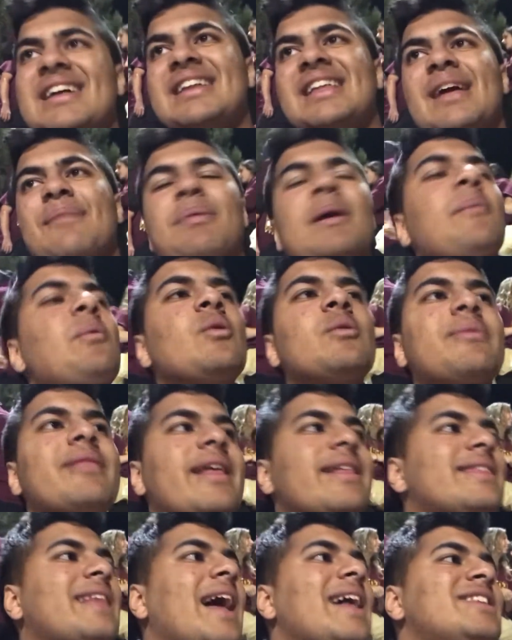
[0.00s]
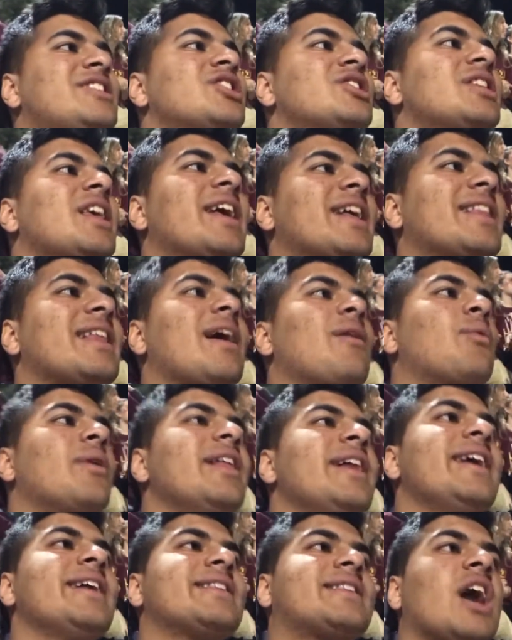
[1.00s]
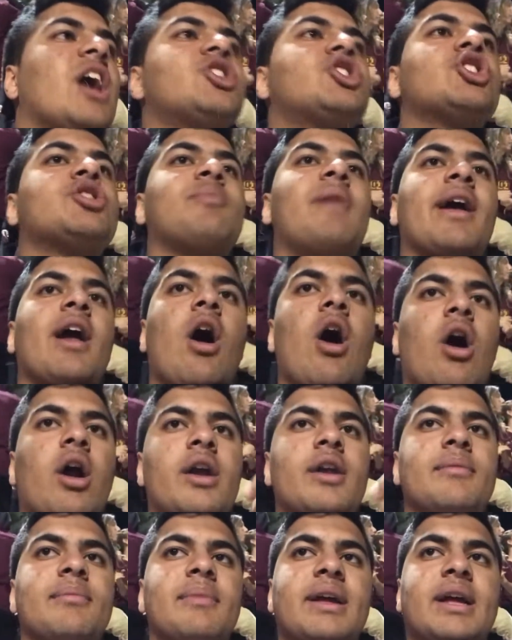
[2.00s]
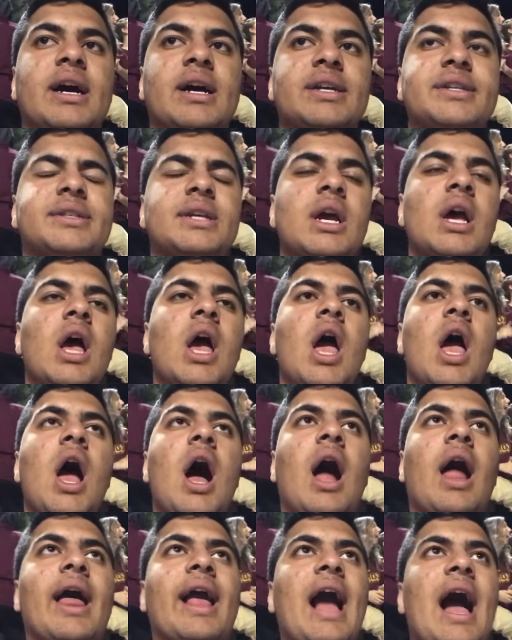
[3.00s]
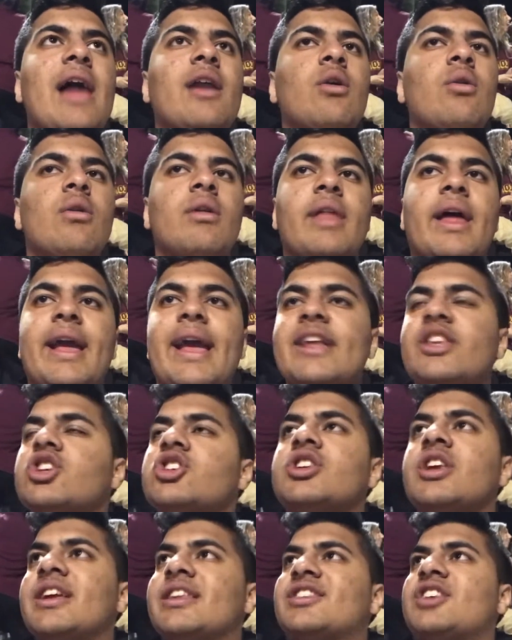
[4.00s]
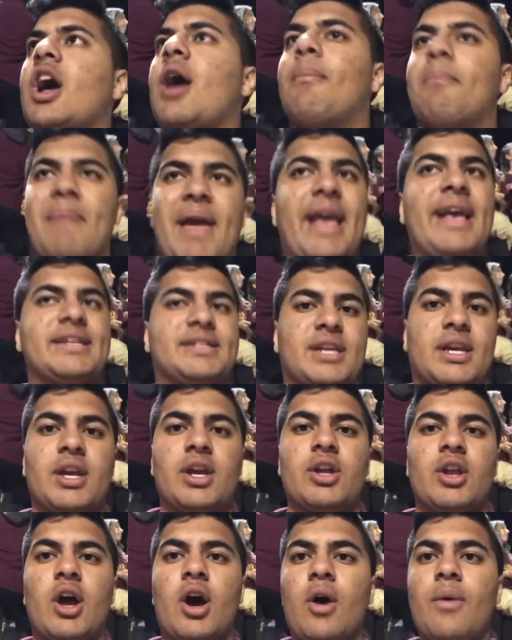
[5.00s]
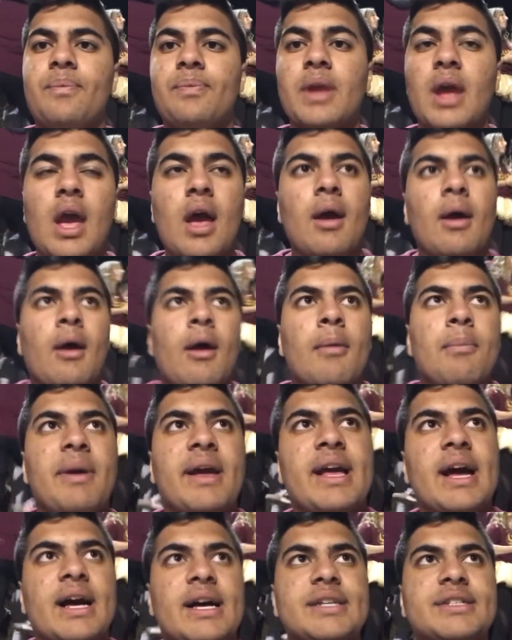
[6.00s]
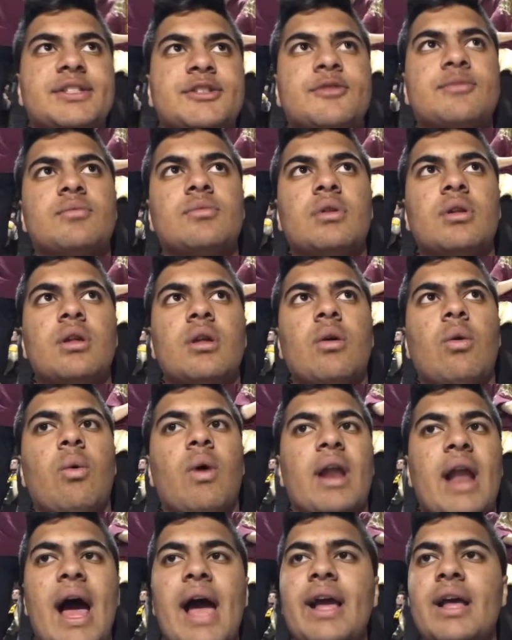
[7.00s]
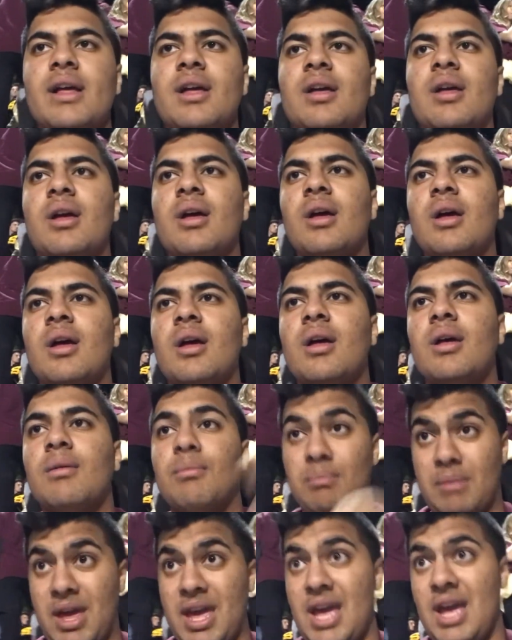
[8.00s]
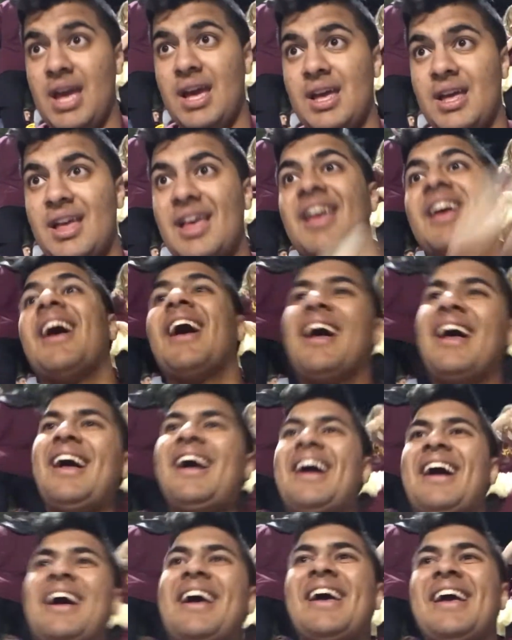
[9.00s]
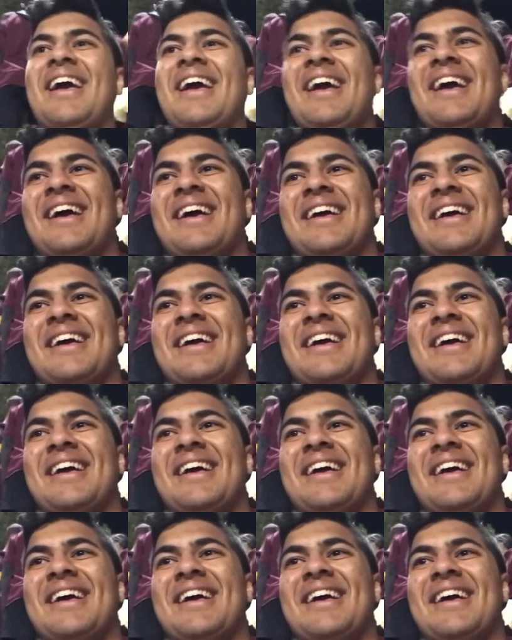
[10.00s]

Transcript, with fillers: Like, people, like, that just, like, that really touches my heart because, like, I don't, like, it just, it's amazing, you know? Because when I. Me? Hi.